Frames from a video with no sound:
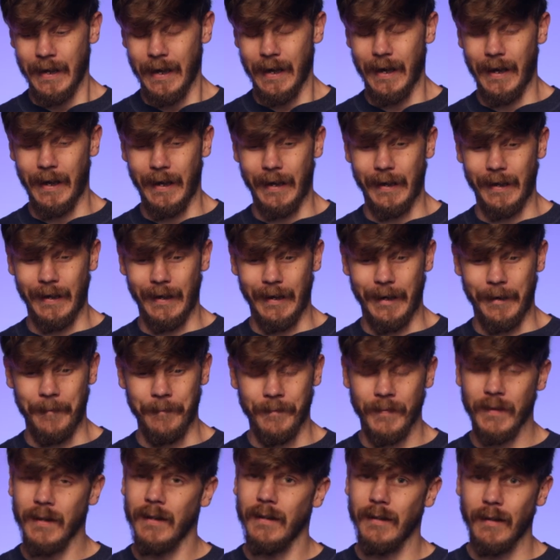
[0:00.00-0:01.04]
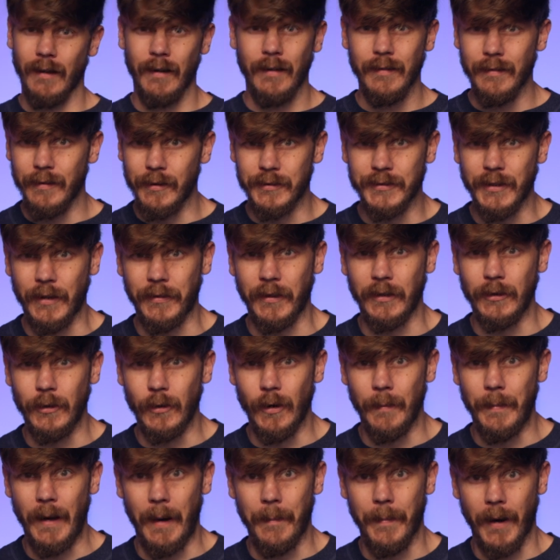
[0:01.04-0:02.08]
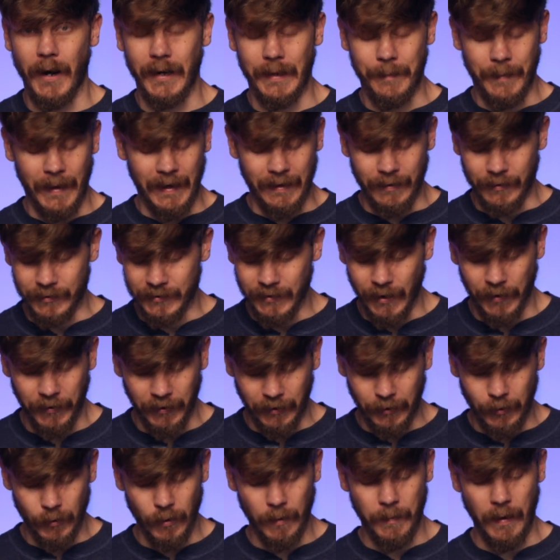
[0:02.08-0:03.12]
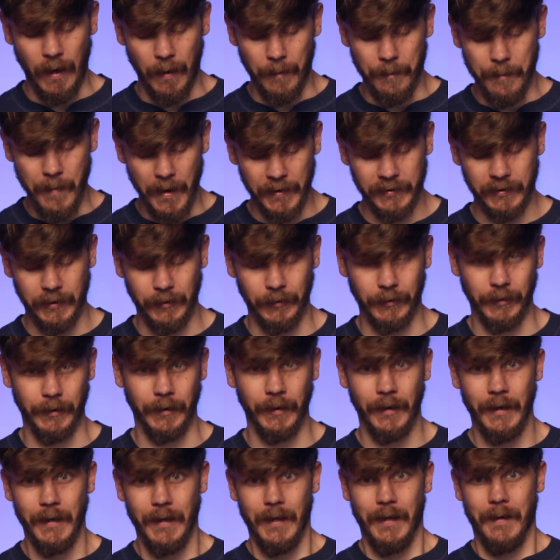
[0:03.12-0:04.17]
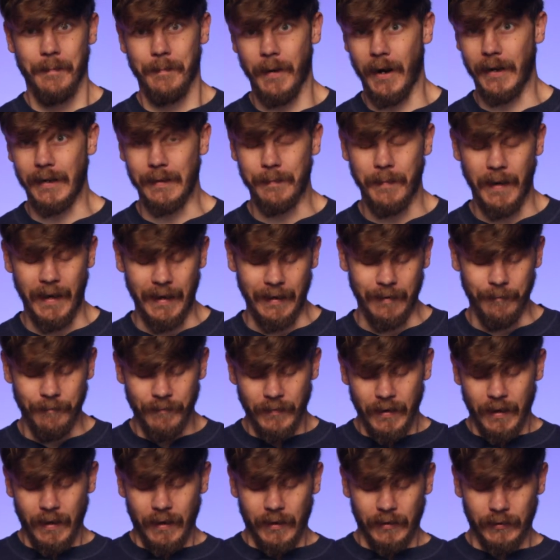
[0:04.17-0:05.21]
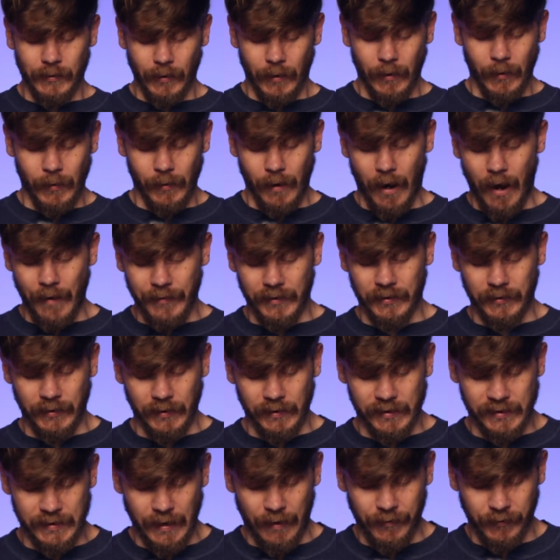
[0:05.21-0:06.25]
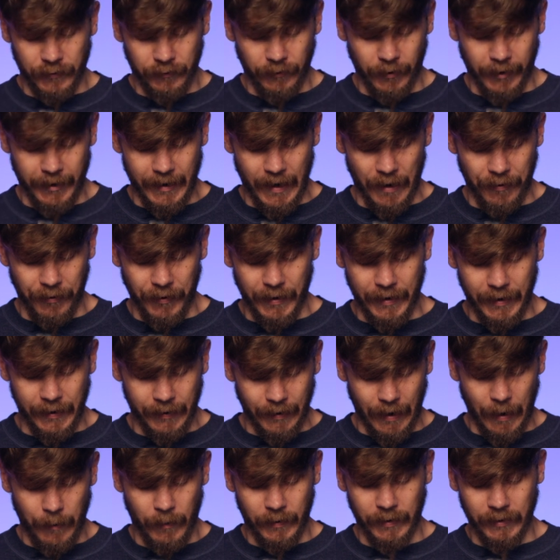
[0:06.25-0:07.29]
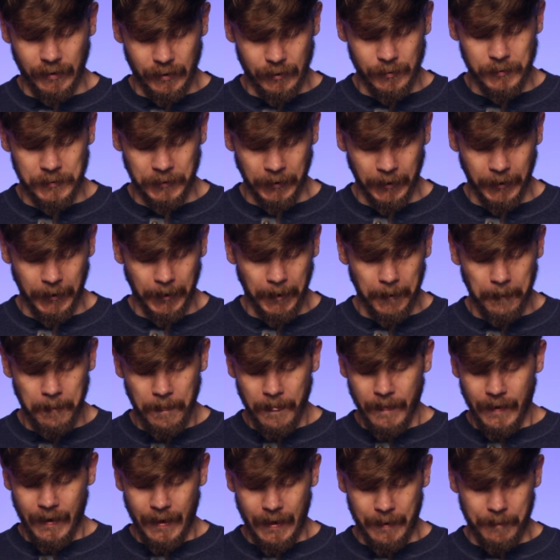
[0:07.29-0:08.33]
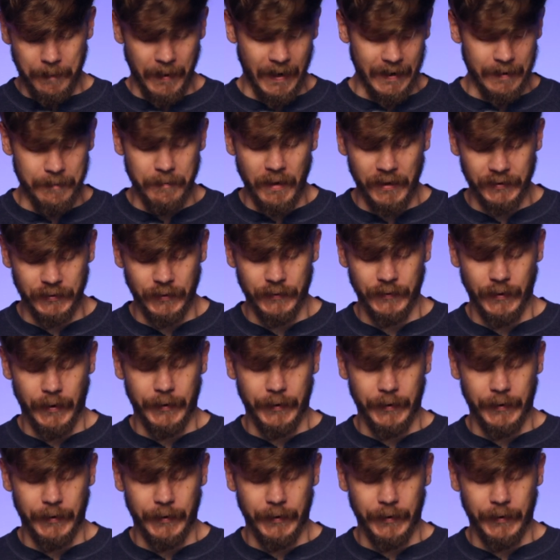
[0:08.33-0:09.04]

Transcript: I, uh, there's nothing new about body paint. There's nothing new about muscular body paint. So obviously Steph's very athletic. I wanted to use her and paint muscles